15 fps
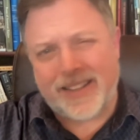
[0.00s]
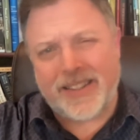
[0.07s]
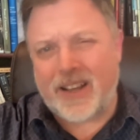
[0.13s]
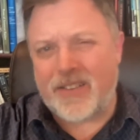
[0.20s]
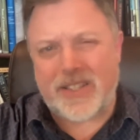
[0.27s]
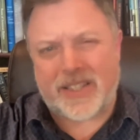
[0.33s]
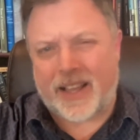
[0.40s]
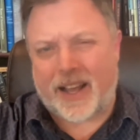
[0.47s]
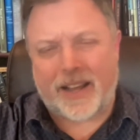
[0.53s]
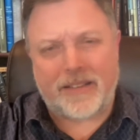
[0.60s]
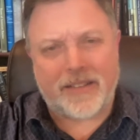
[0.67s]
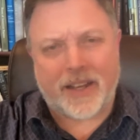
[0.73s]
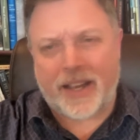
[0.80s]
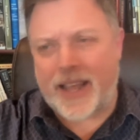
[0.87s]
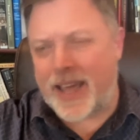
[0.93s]
No, it's not.
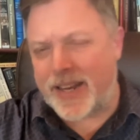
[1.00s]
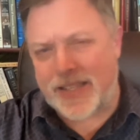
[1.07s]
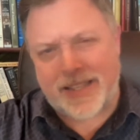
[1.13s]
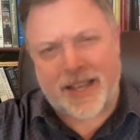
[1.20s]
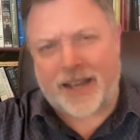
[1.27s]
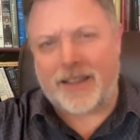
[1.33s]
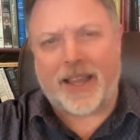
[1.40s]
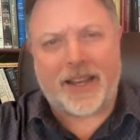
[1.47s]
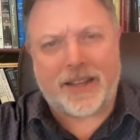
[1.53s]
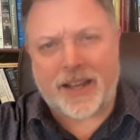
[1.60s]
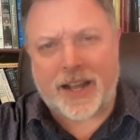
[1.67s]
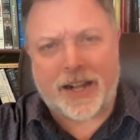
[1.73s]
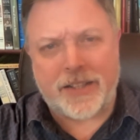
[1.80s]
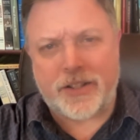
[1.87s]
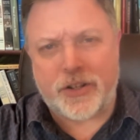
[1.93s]
And it's not like a
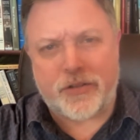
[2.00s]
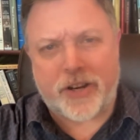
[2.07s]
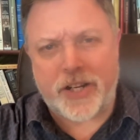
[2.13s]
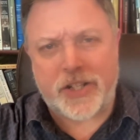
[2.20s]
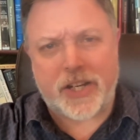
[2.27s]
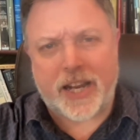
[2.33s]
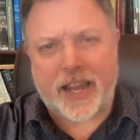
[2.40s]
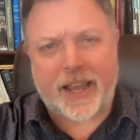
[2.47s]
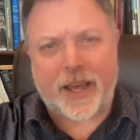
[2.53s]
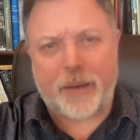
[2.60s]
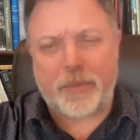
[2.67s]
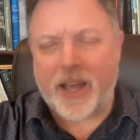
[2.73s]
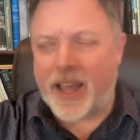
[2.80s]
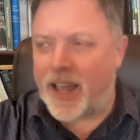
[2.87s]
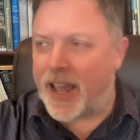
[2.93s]
concentration
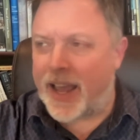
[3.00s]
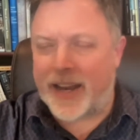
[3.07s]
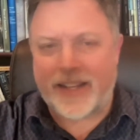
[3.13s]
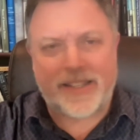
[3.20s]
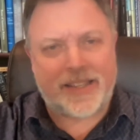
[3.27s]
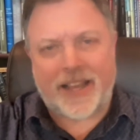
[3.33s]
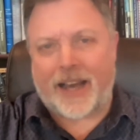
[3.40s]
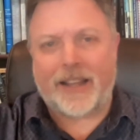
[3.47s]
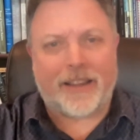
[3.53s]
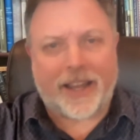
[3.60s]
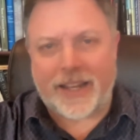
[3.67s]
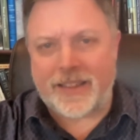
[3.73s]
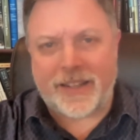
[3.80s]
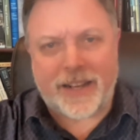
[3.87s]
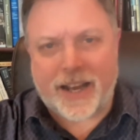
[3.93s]
camp. And it's not
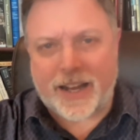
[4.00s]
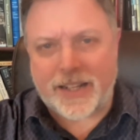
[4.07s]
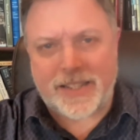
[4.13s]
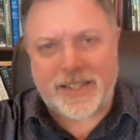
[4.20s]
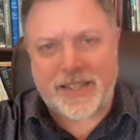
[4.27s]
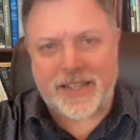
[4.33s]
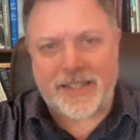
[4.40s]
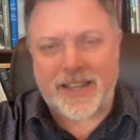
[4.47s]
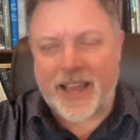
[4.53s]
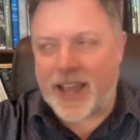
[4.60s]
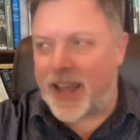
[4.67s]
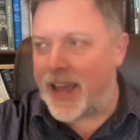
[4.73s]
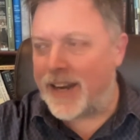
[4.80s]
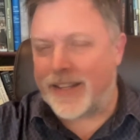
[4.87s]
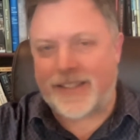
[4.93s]
like the Nazis.
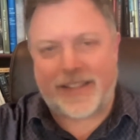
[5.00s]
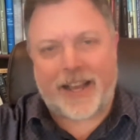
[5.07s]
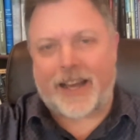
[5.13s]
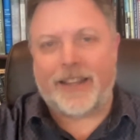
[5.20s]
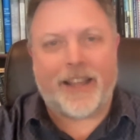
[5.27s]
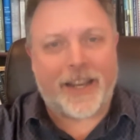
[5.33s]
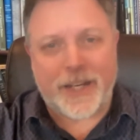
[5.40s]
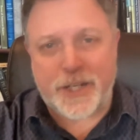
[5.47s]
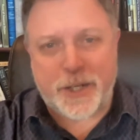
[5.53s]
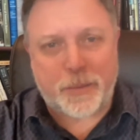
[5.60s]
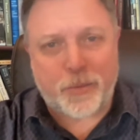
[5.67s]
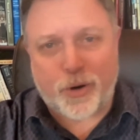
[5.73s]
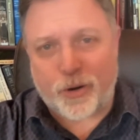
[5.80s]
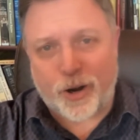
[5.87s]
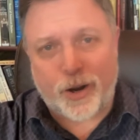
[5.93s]
And it's not like
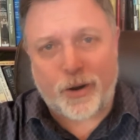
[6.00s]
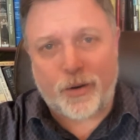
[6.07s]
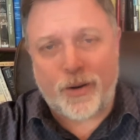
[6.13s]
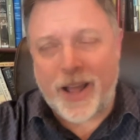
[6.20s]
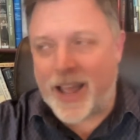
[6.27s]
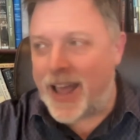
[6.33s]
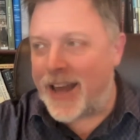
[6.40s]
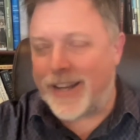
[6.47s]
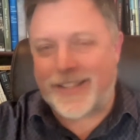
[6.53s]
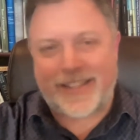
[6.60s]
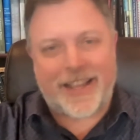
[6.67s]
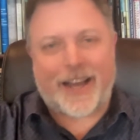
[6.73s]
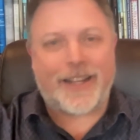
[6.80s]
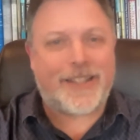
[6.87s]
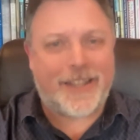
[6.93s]
Jim Crow. And it's
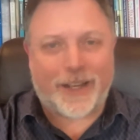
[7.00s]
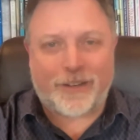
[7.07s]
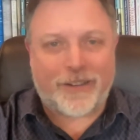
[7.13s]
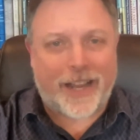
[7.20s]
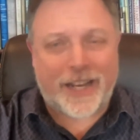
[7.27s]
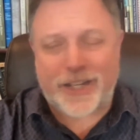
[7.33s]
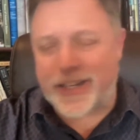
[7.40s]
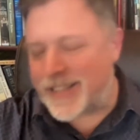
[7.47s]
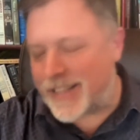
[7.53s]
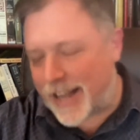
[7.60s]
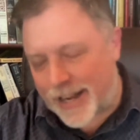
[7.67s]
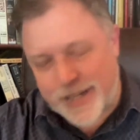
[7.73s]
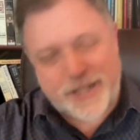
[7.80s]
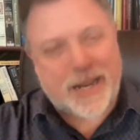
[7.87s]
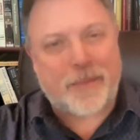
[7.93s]
not segregation. It's
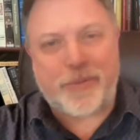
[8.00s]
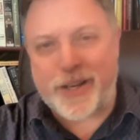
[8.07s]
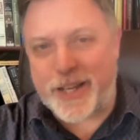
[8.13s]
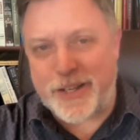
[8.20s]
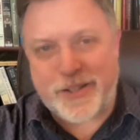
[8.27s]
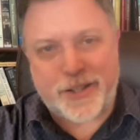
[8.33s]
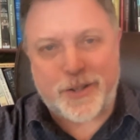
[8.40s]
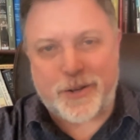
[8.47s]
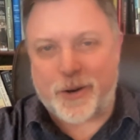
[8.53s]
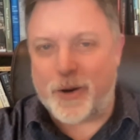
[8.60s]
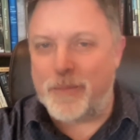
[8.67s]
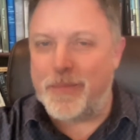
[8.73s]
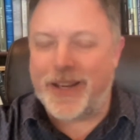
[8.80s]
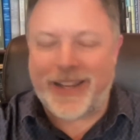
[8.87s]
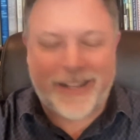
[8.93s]
not Japanese
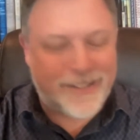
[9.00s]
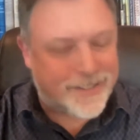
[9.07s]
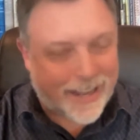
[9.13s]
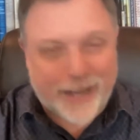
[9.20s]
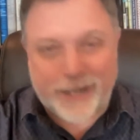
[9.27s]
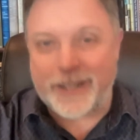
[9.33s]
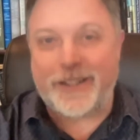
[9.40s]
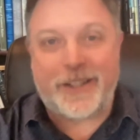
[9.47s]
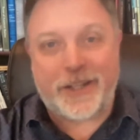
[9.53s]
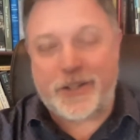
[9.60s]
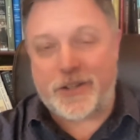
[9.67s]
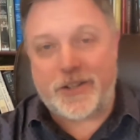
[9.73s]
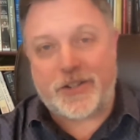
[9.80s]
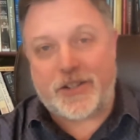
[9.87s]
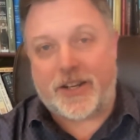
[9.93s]
internment. It's not
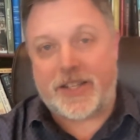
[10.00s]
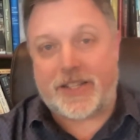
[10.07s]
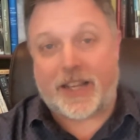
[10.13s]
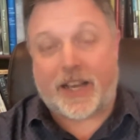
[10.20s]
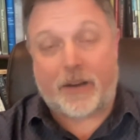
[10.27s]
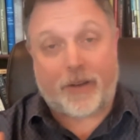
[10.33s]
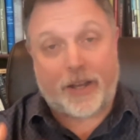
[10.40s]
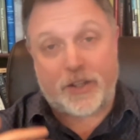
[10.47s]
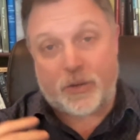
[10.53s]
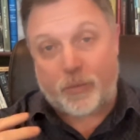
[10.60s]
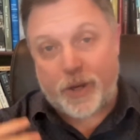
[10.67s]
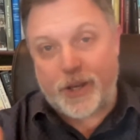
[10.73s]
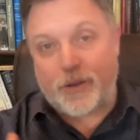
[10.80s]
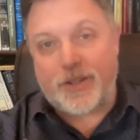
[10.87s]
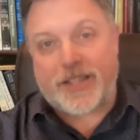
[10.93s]
indigenous genocide, right? So we
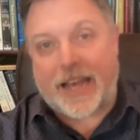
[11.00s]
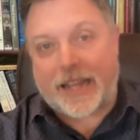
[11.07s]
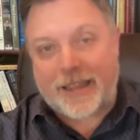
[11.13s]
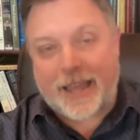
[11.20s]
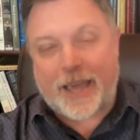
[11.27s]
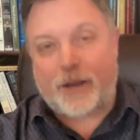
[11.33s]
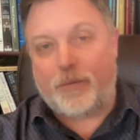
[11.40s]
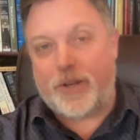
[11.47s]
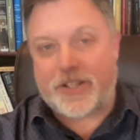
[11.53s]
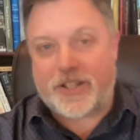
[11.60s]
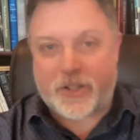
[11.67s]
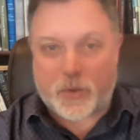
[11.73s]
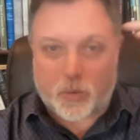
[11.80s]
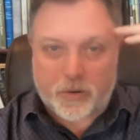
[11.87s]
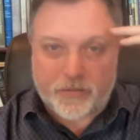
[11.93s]
use that language
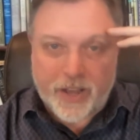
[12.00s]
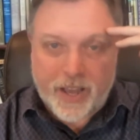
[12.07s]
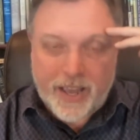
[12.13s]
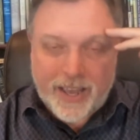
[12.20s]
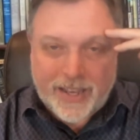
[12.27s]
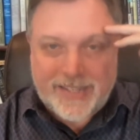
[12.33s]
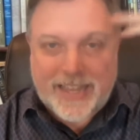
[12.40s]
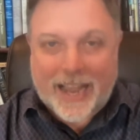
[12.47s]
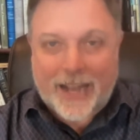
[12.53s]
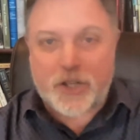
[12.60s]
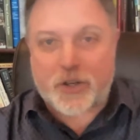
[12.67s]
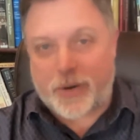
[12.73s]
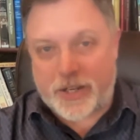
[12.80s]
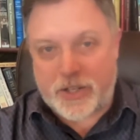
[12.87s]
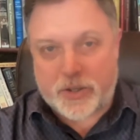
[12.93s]
that sort of
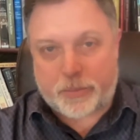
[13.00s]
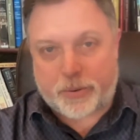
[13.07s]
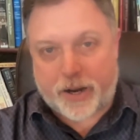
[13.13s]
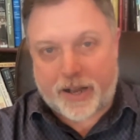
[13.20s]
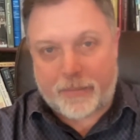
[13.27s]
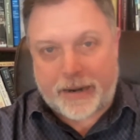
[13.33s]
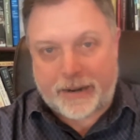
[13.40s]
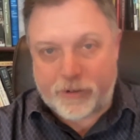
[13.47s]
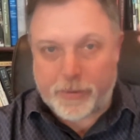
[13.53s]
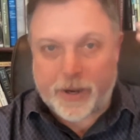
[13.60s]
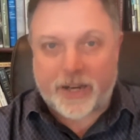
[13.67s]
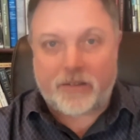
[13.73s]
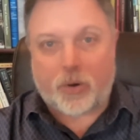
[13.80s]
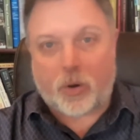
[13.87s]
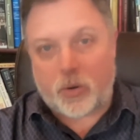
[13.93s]
exaggerates a problem and
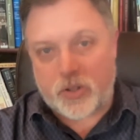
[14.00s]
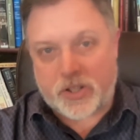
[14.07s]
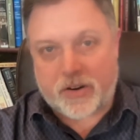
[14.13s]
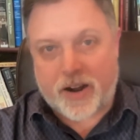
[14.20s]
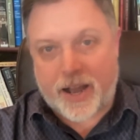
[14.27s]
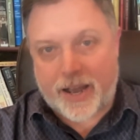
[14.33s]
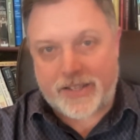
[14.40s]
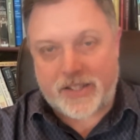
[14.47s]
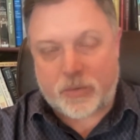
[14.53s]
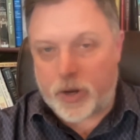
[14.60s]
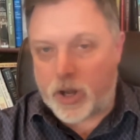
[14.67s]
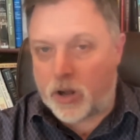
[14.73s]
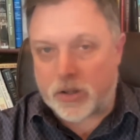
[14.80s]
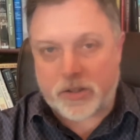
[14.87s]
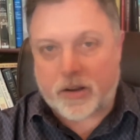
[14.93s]
everybody rolls their eyes and we
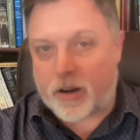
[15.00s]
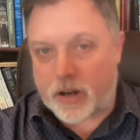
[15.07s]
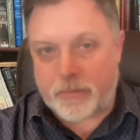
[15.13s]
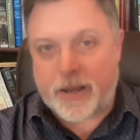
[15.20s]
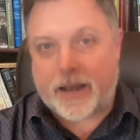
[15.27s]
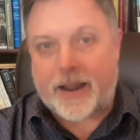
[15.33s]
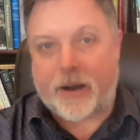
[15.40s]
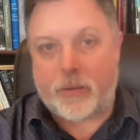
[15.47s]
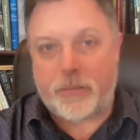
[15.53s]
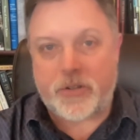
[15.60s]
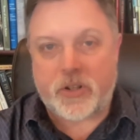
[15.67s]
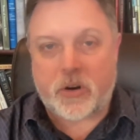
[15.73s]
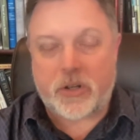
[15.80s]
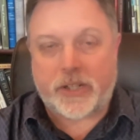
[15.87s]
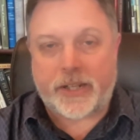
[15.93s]
all talk about how
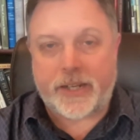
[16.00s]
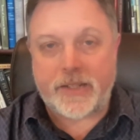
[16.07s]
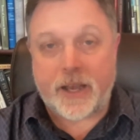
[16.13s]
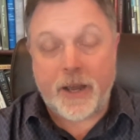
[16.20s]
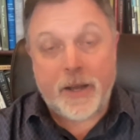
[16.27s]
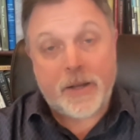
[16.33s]
absurd it is.